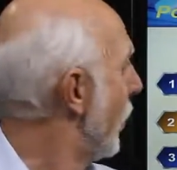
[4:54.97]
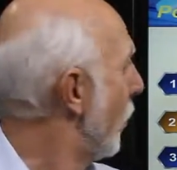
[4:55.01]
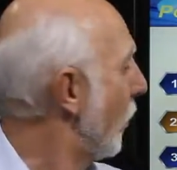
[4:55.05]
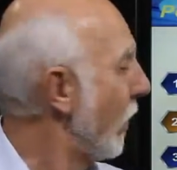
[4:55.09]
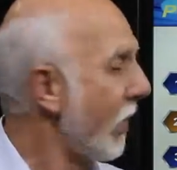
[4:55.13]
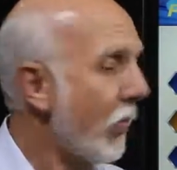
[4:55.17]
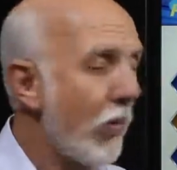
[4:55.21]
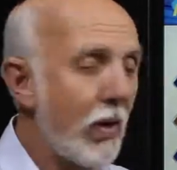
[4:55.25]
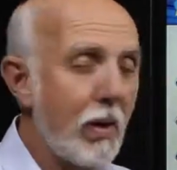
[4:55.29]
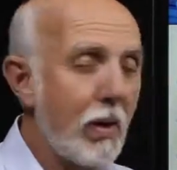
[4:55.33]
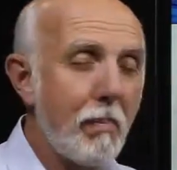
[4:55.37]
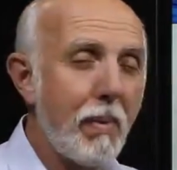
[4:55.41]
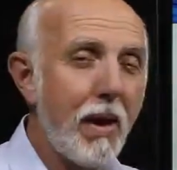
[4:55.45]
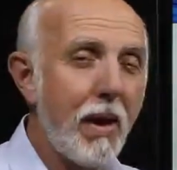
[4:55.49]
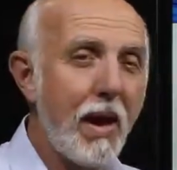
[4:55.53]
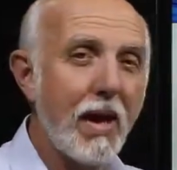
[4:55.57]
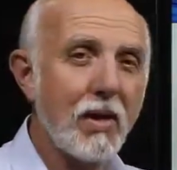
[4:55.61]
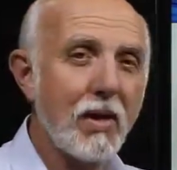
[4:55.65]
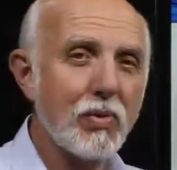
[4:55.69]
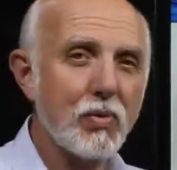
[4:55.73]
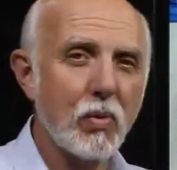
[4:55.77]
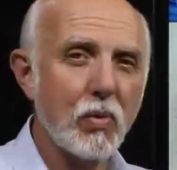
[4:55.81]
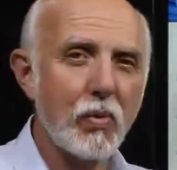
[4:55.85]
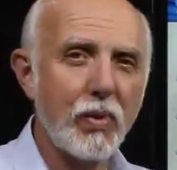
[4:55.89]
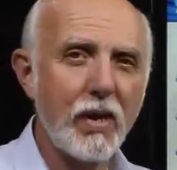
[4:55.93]
We want to
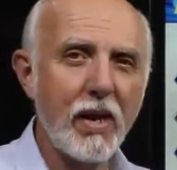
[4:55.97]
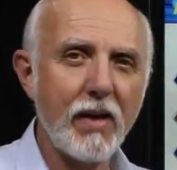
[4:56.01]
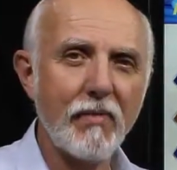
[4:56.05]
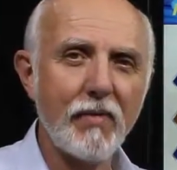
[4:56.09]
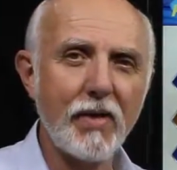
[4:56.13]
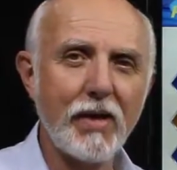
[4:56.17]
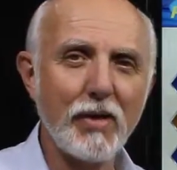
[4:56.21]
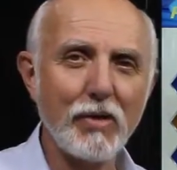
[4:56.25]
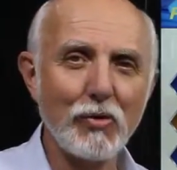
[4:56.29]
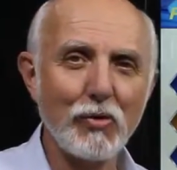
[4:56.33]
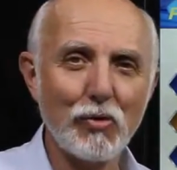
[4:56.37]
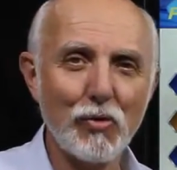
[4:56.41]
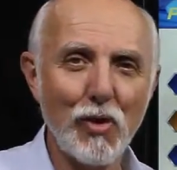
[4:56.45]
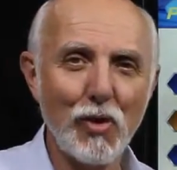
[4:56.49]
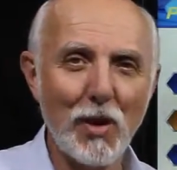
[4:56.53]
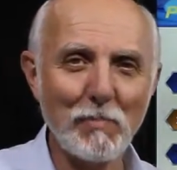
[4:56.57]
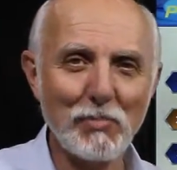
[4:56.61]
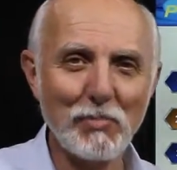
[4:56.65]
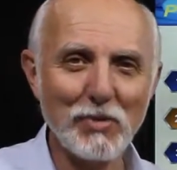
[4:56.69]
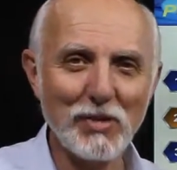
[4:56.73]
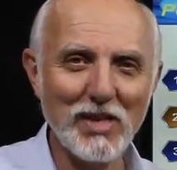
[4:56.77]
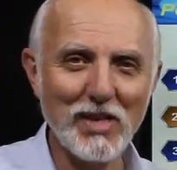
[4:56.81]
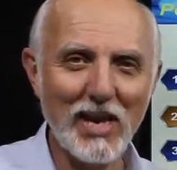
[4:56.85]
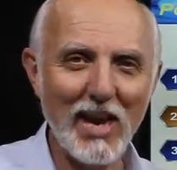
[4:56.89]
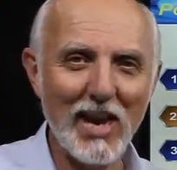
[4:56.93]
pass when we have a
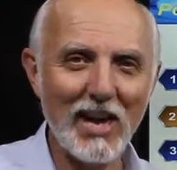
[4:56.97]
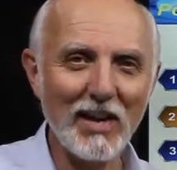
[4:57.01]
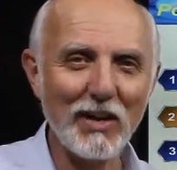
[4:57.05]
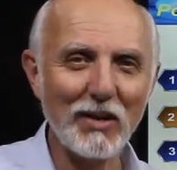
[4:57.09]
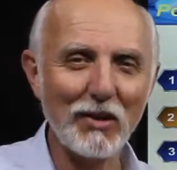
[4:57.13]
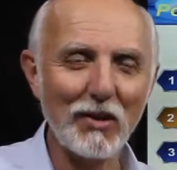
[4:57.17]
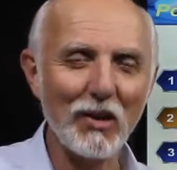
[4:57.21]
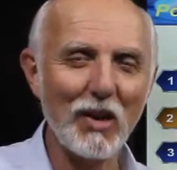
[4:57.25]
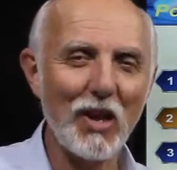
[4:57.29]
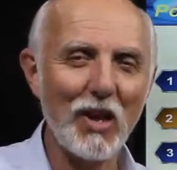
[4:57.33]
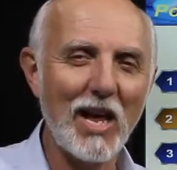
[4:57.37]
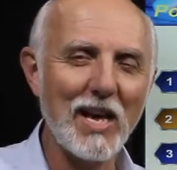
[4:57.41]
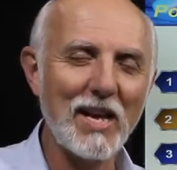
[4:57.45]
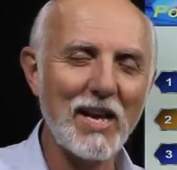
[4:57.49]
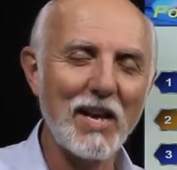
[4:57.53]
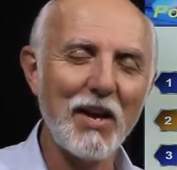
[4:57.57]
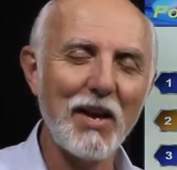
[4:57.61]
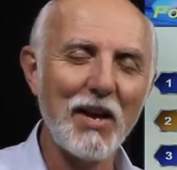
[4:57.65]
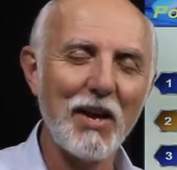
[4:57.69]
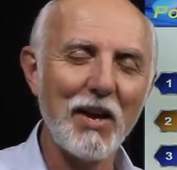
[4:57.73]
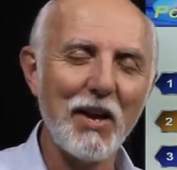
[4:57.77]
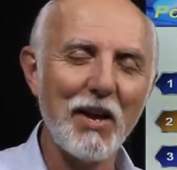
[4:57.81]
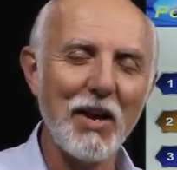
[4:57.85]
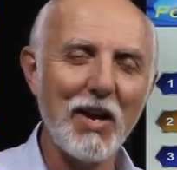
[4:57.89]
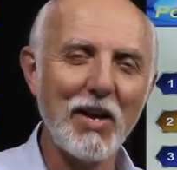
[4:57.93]
trump stack, a lot
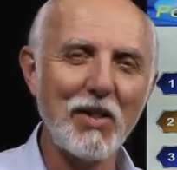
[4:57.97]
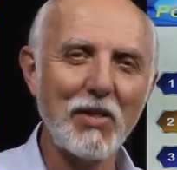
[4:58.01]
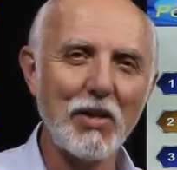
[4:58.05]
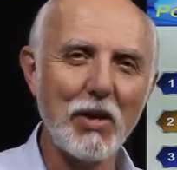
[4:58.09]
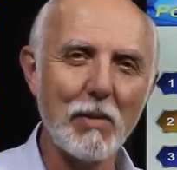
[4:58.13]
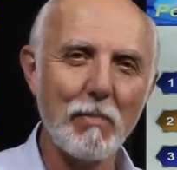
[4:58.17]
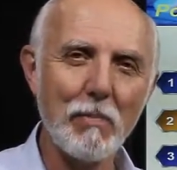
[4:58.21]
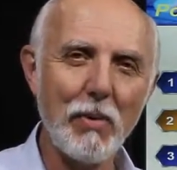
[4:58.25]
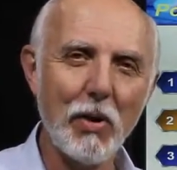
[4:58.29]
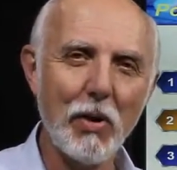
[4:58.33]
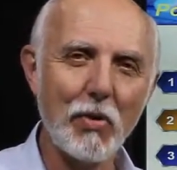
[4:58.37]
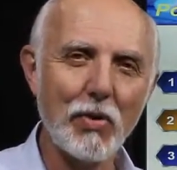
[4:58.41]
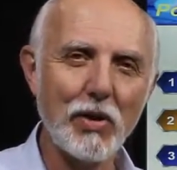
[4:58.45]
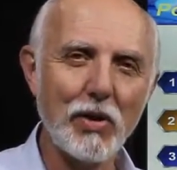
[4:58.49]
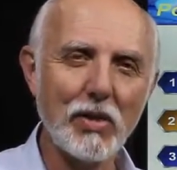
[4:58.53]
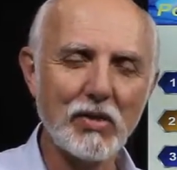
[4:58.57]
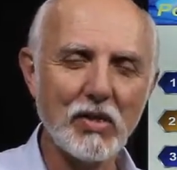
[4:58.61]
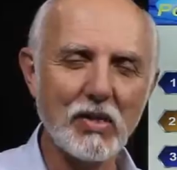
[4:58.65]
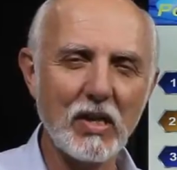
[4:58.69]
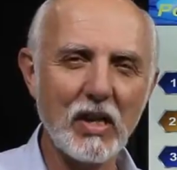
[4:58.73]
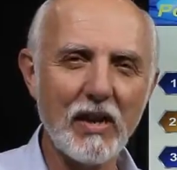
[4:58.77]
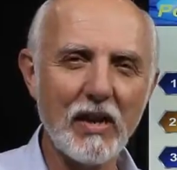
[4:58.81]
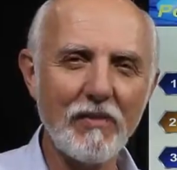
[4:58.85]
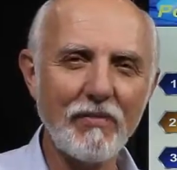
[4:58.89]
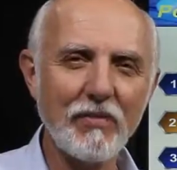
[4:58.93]
in the
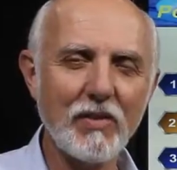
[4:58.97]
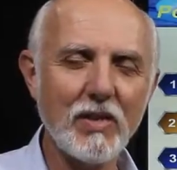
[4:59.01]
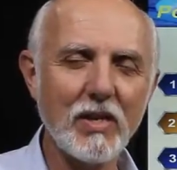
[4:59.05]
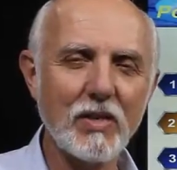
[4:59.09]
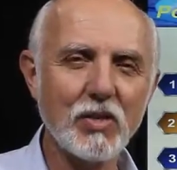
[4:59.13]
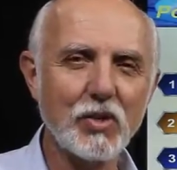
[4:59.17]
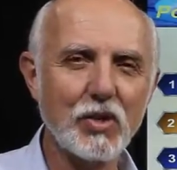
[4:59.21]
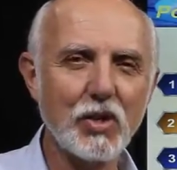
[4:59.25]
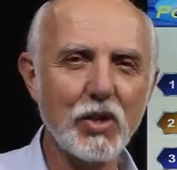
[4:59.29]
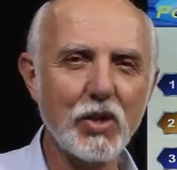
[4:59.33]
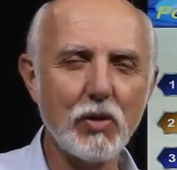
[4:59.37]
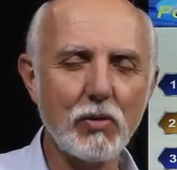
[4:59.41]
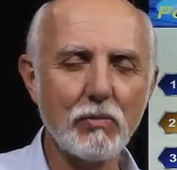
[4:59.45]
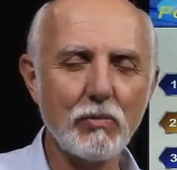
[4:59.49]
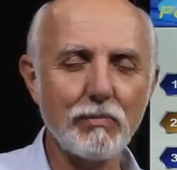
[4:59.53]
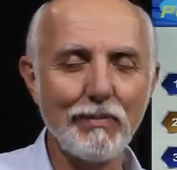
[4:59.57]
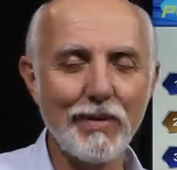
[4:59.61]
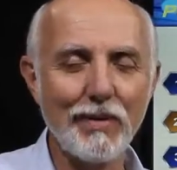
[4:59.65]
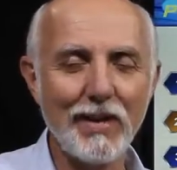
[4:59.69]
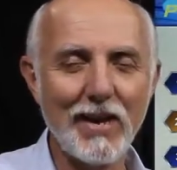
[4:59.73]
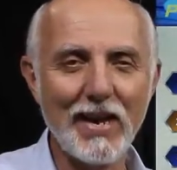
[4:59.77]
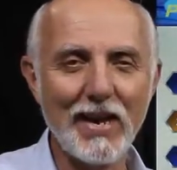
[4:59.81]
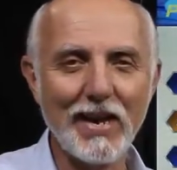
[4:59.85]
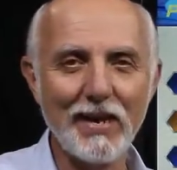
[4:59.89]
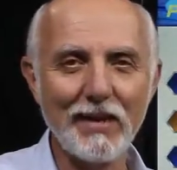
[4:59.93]
opponent's lefty suit,
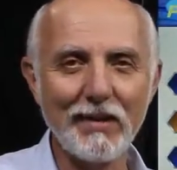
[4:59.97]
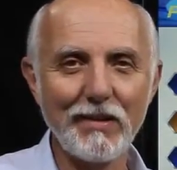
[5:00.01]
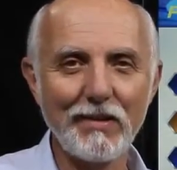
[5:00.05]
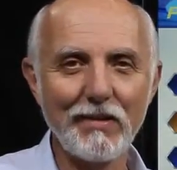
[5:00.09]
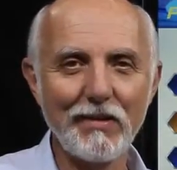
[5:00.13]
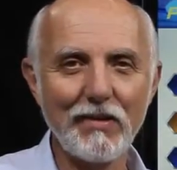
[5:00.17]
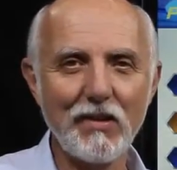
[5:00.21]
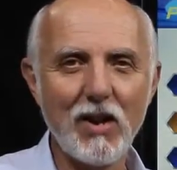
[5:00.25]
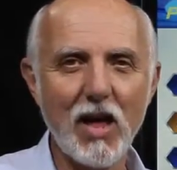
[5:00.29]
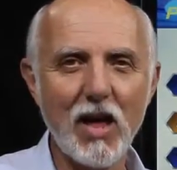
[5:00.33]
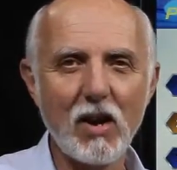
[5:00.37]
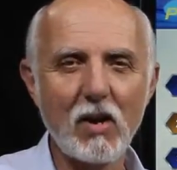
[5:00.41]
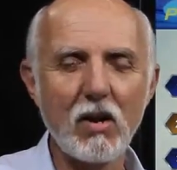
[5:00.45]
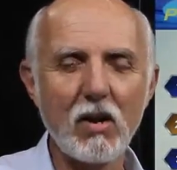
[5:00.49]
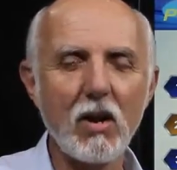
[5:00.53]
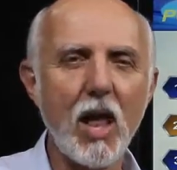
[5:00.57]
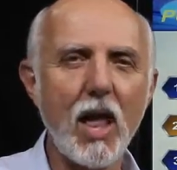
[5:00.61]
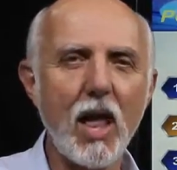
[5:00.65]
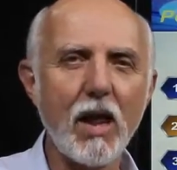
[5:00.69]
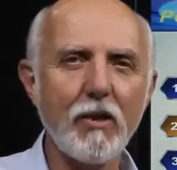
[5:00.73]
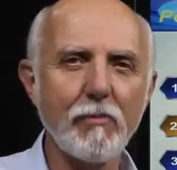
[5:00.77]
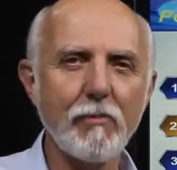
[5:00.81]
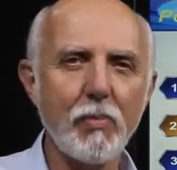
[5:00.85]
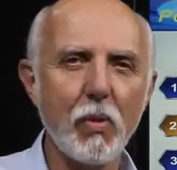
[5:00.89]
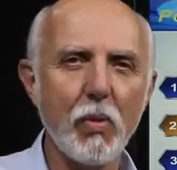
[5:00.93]
and not a
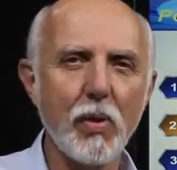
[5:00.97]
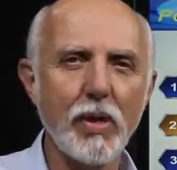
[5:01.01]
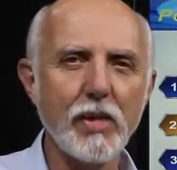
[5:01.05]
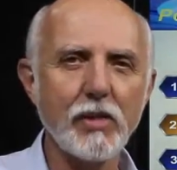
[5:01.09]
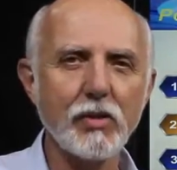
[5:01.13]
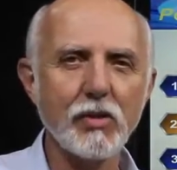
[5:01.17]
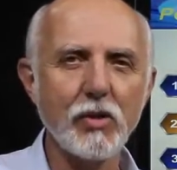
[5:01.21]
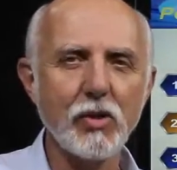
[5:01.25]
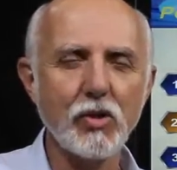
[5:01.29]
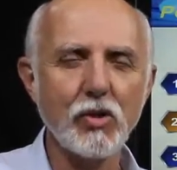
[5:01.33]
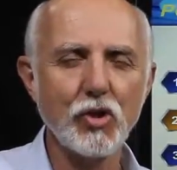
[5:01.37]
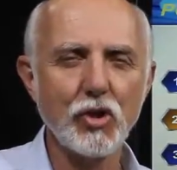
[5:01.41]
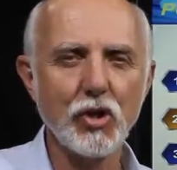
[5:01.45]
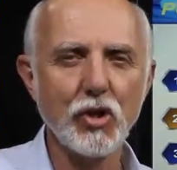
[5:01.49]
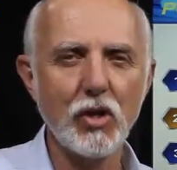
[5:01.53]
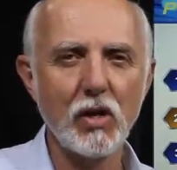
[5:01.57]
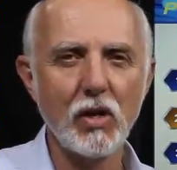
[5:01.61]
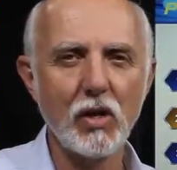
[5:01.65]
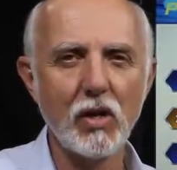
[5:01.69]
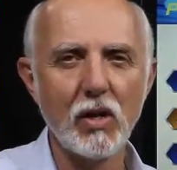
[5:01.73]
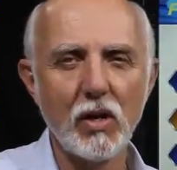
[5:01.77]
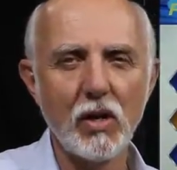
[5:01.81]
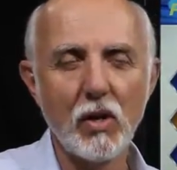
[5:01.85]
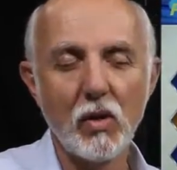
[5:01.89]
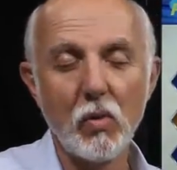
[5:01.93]
lot of points.
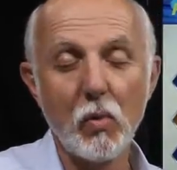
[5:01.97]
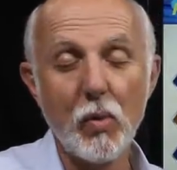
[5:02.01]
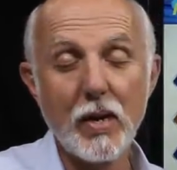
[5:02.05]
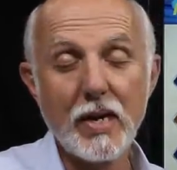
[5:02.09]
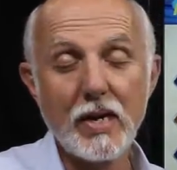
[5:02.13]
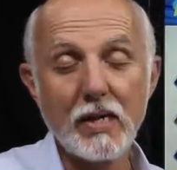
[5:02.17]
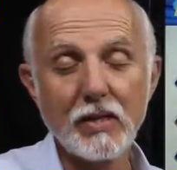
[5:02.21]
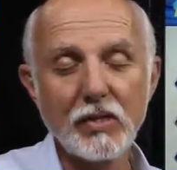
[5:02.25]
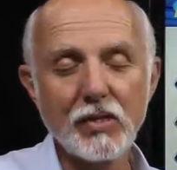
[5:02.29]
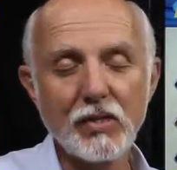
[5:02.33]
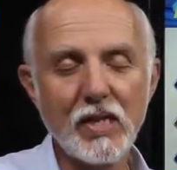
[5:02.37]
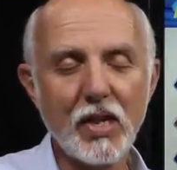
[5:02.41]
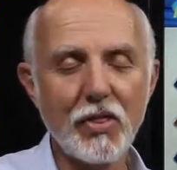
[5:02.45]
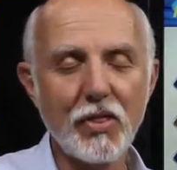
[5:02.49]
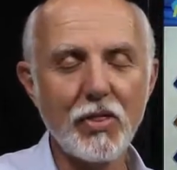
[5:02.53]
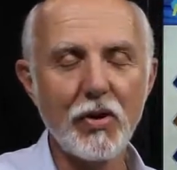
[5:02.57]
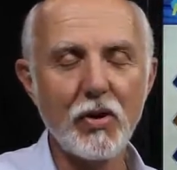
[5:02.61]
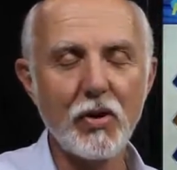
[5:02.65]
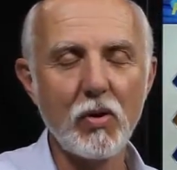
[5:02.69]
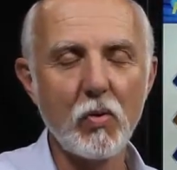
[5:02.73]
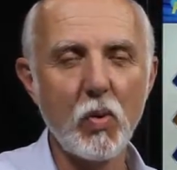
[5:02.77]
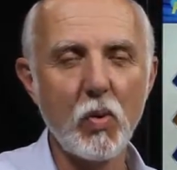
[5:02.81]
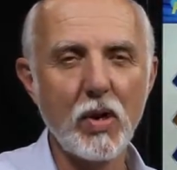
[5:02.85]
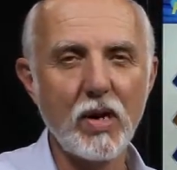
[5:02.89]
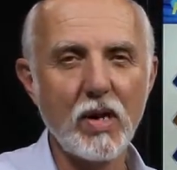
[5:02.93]
Sure, we we can set
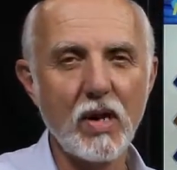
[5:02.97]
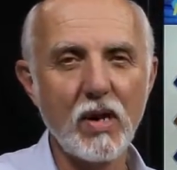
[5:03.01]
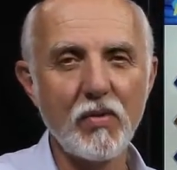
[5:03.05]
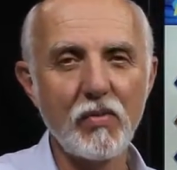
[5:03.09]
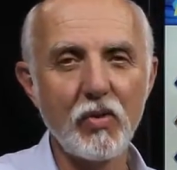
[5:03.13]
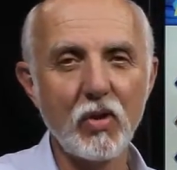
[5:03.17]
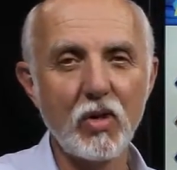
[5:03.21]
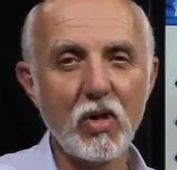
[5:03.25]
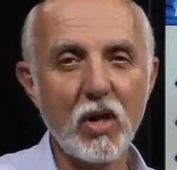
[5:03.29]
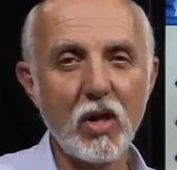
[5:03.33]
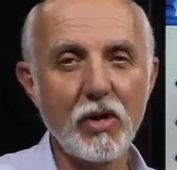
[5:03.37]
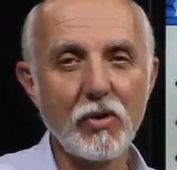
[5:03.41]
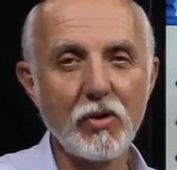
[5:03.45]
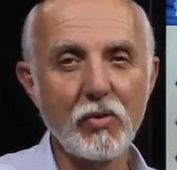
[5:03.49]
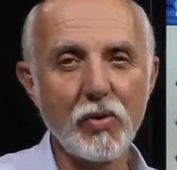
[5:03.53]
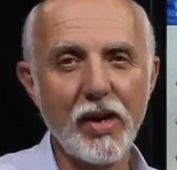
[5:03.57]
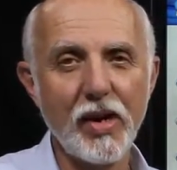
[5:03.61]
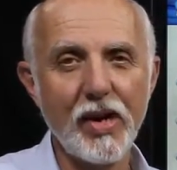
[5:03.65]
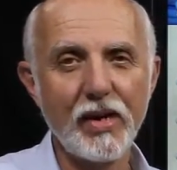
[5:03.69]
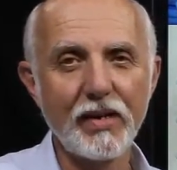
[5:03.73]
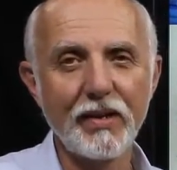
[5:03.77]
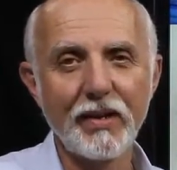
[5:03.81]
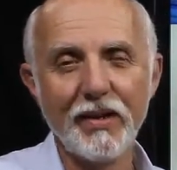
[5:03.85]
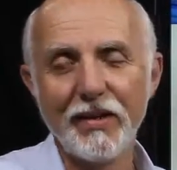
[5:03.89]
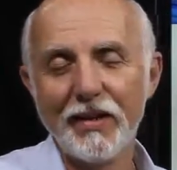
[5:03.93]
their one level contract